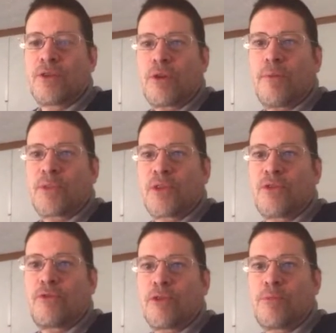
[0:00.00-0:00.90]
dropped the
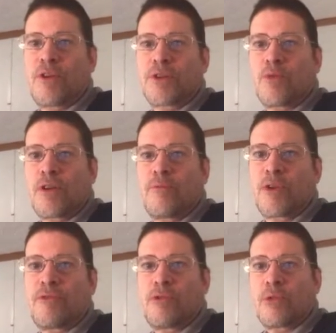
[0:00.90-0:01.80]
2 free plays, one of
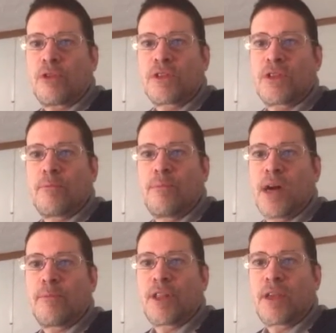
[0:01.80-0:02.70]
them with 4 runs in the
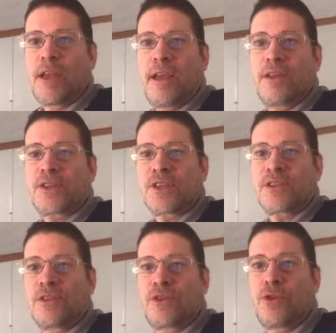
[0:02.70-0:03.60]
bottom of the 8th,
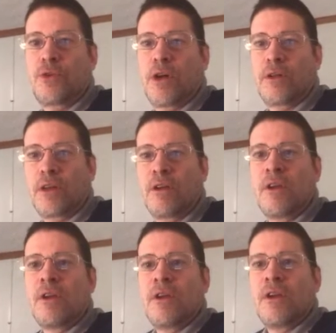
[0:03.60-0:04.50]
6-2 now
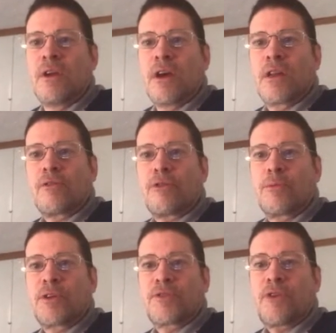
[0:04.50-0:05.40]
on the
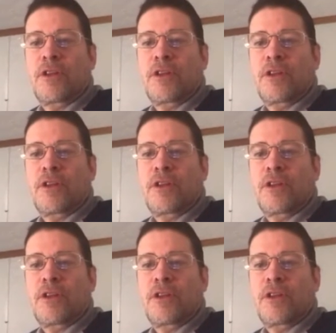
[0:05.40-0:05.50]
free plays.